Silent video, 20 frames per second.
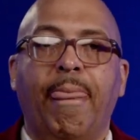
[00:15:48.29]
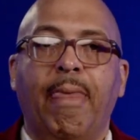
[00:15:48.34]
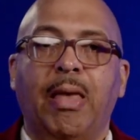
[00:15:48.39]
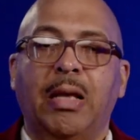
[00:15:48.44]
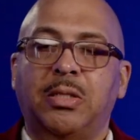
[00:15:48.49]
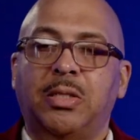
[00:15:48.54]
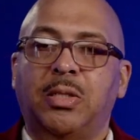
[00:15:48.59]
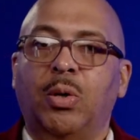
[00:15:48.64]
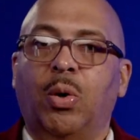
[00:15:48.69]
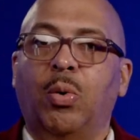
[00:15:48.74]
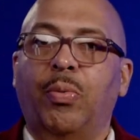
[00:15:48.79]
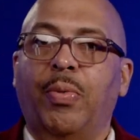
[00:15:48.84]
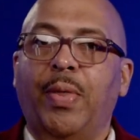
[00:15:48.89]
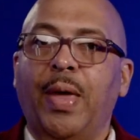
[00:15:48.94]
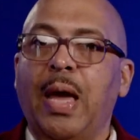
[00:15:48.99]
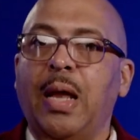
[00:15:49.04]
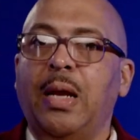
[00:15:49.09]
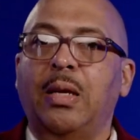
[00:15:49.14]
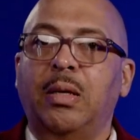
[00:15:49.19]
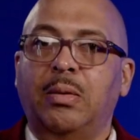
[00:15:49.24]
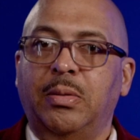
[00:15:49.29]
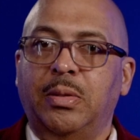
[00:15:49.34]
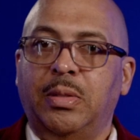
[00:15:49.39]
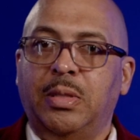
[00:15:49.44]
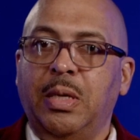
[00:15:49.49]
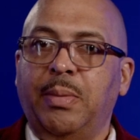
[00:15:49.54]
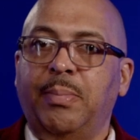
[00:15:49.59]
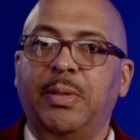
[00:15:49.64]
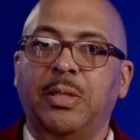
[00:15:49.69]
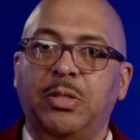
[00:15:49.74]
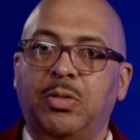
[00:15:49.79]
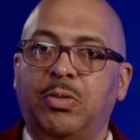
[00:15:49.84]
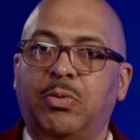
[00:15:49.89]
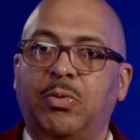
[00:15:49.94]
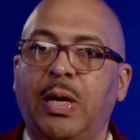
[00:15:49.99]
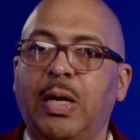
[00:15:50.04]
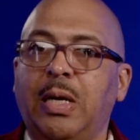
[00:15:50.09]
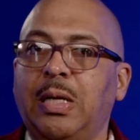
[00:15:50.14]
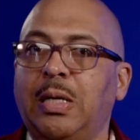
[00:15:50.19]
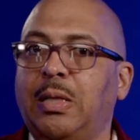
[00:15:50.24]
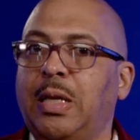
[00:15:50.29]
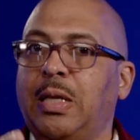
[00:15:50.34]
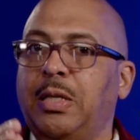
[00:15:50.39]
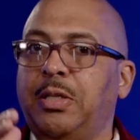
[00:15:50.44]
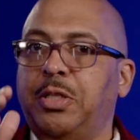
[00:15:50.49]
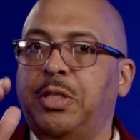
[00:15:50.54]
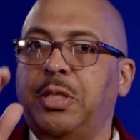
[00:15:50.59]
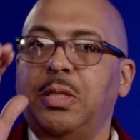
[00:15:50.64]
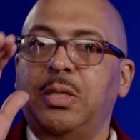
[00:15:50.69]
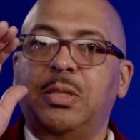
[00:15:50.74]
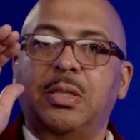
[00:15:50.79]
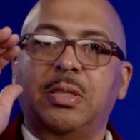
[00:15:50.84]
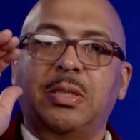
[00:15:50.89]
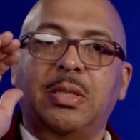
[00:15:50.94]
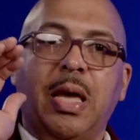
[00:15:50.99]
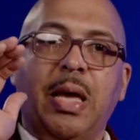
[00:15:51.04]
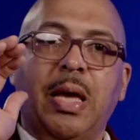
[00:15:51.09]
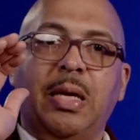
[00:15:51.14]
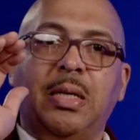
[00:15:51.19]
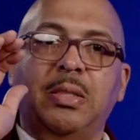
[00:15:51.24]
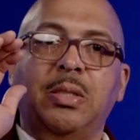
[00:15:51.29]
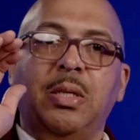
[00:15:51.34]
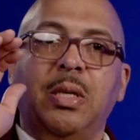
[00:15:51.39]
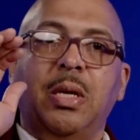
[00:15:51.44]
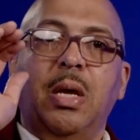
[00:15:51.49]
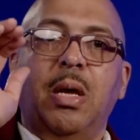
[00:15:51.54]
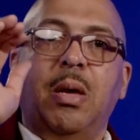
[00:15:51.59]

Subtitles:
And so that demonstrated that Jesus has